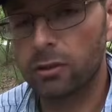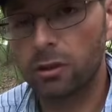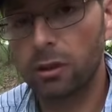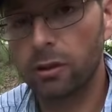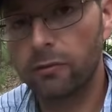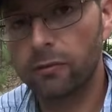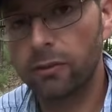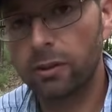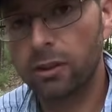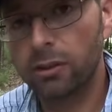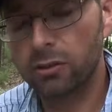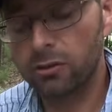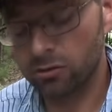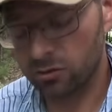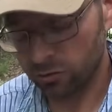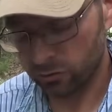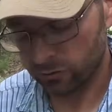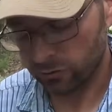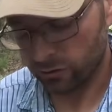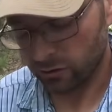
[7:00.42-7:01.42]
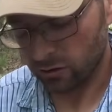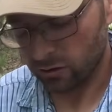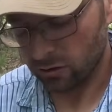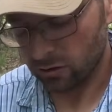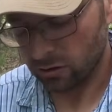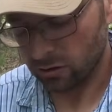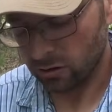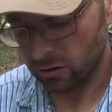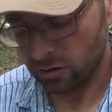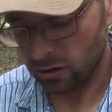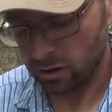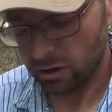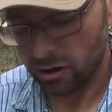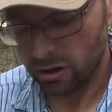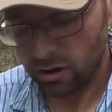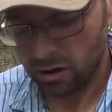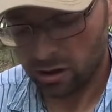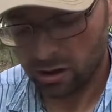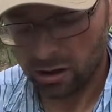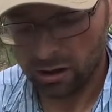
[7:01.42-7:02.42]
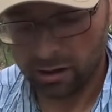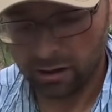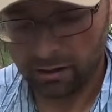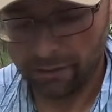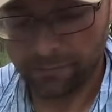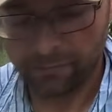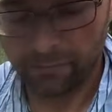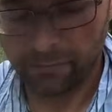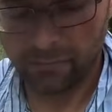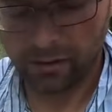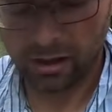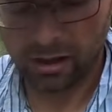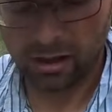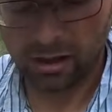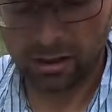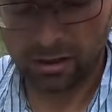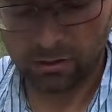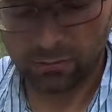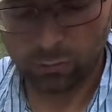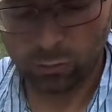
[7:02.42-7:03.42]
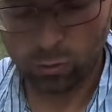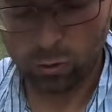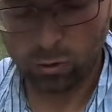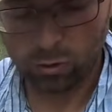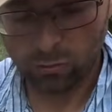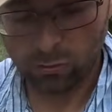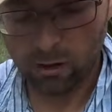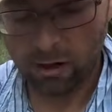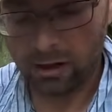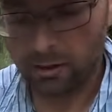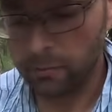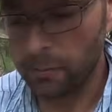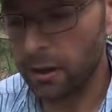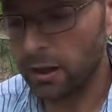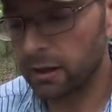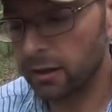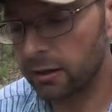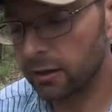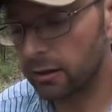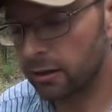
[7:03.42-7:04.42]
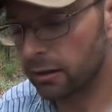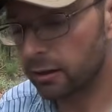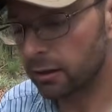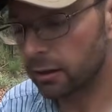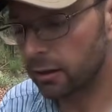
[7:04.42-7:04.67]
loved it so far. I would recommend it.